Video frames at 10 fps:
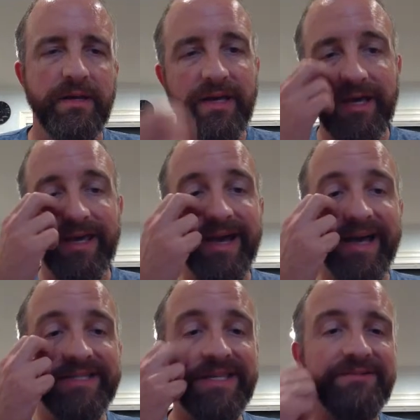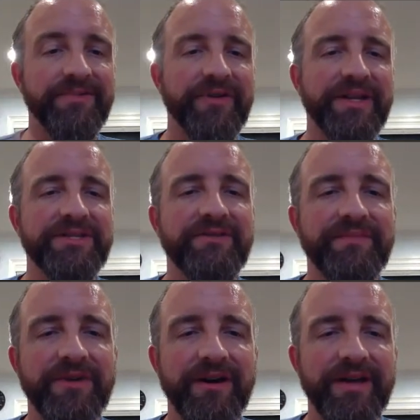Yeah, so this is what we're getting to.
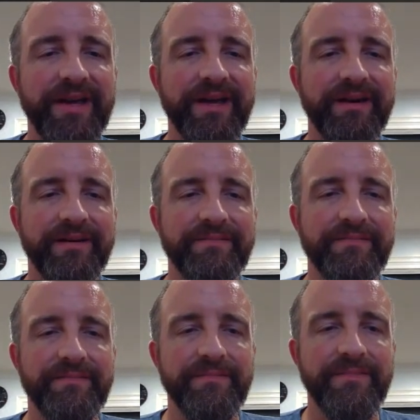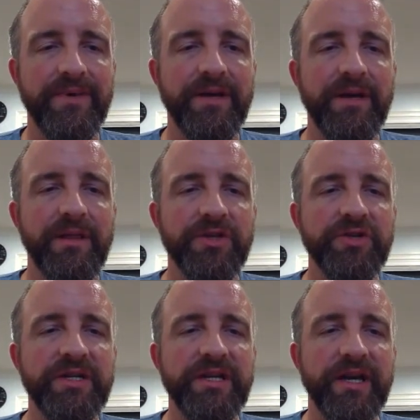I'm not a. Let's
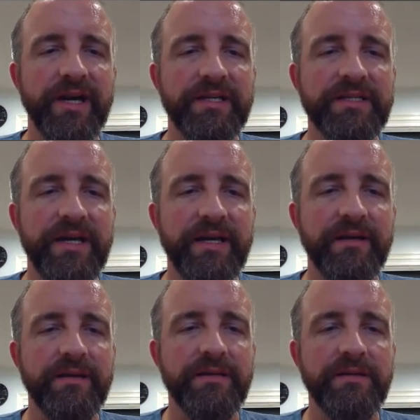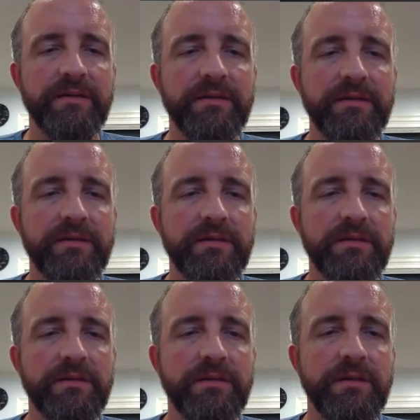try DI instead.
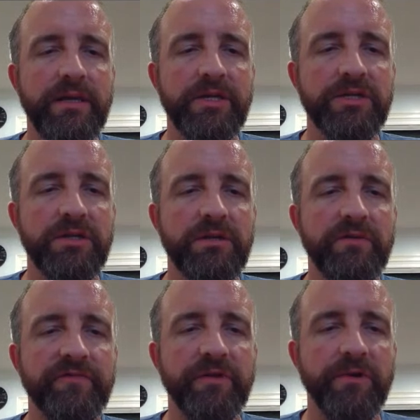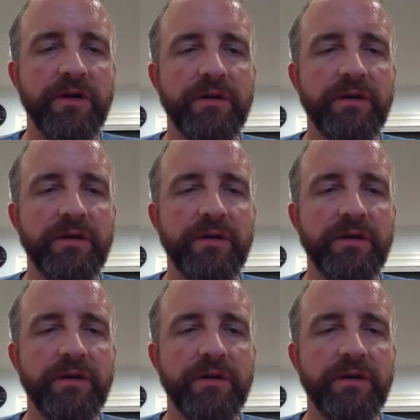That should hopefully work.